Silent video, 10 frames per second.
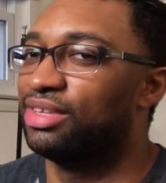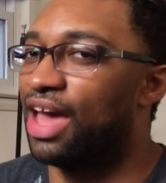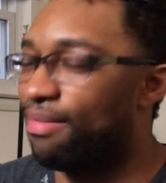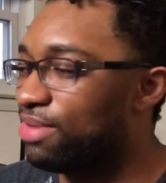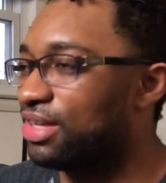
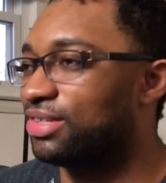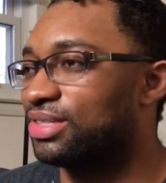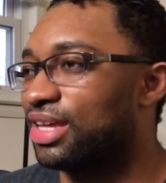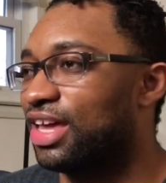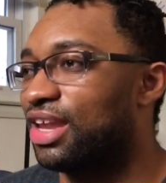That being
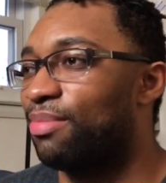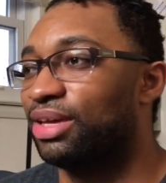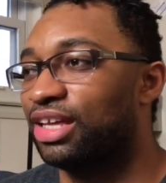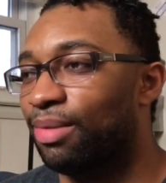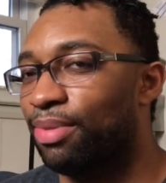said, I'm gonna
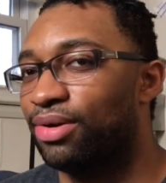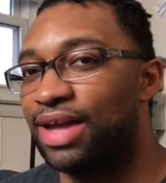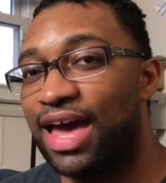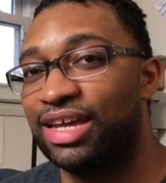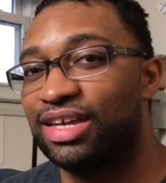get up on
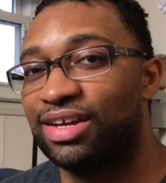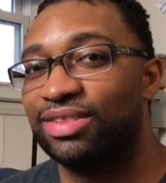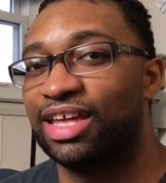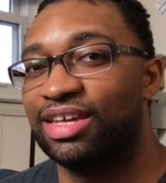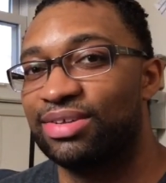out of
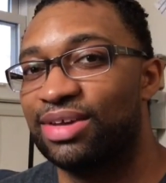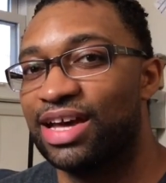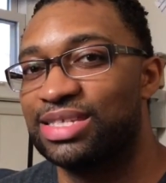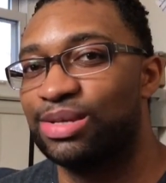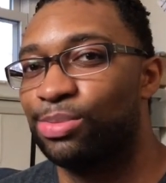here. Thank you
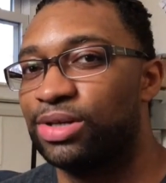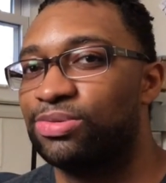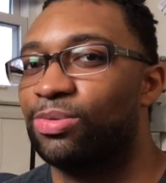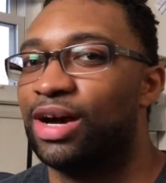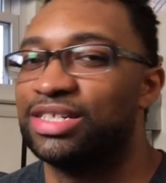guys so much
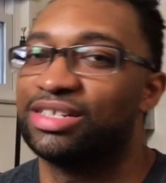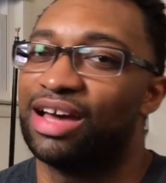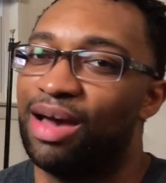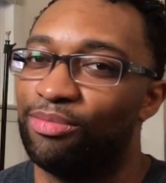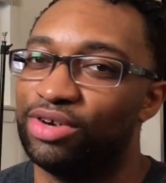for watching.
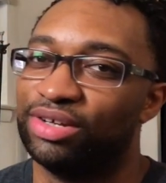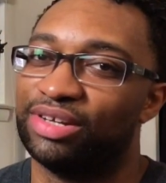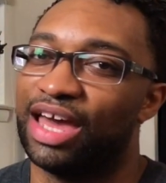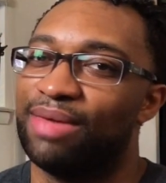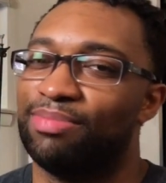I'm Will
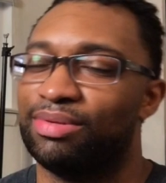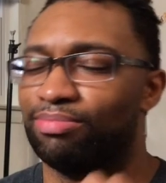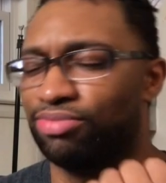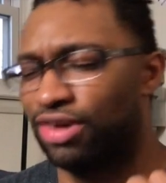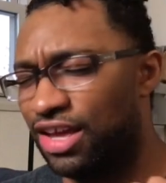Knight. Be
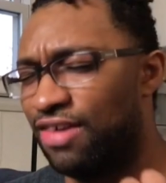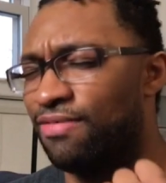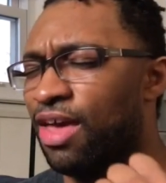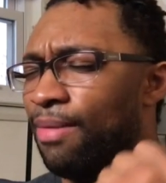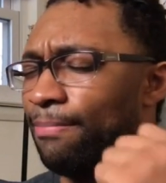brave,
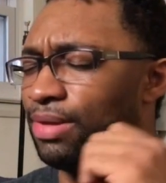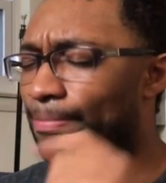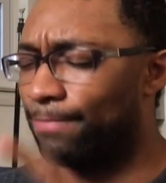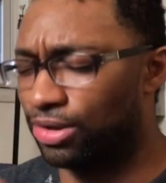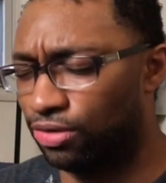be
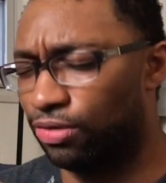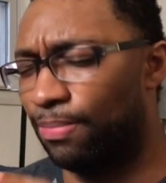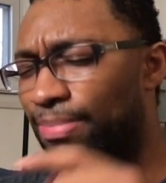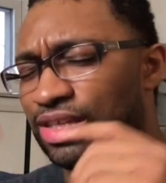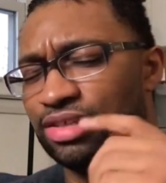bold,
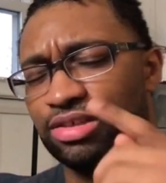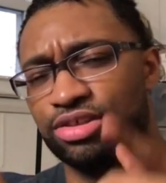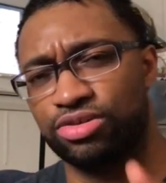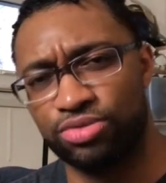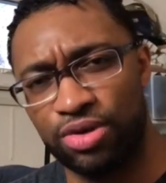be
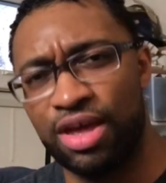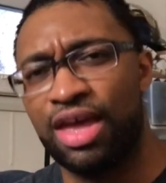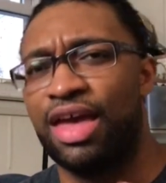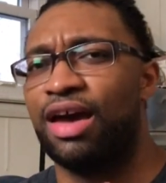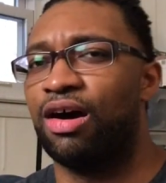you.
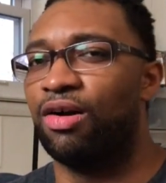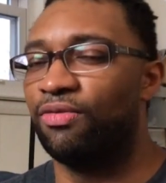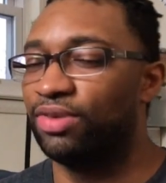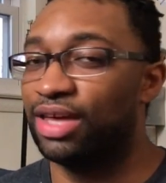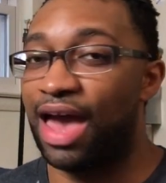
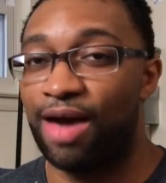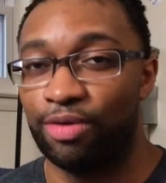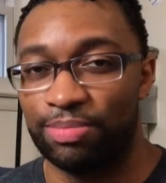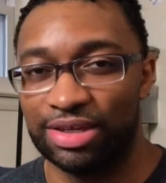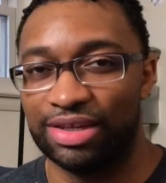Hopefully I
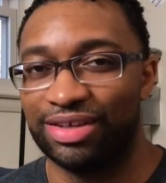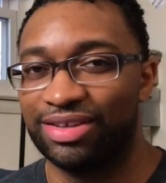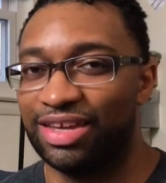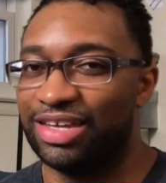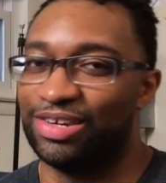will be
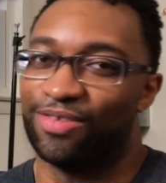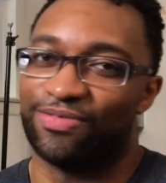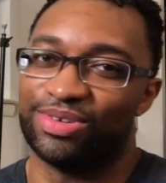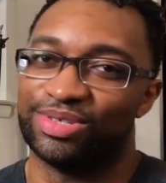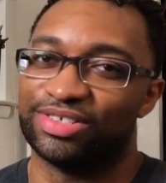in your
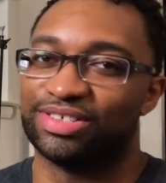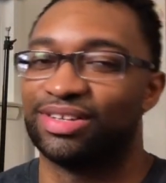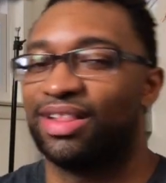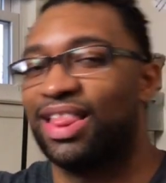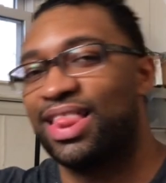future.
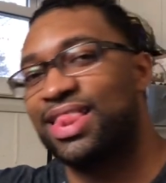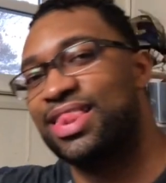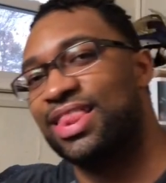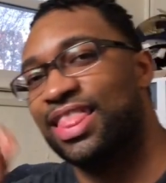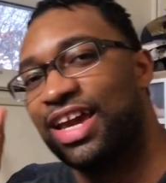
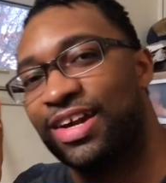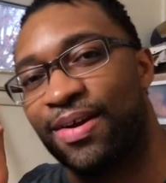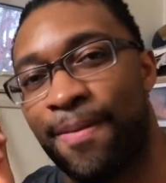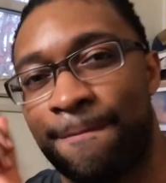Later.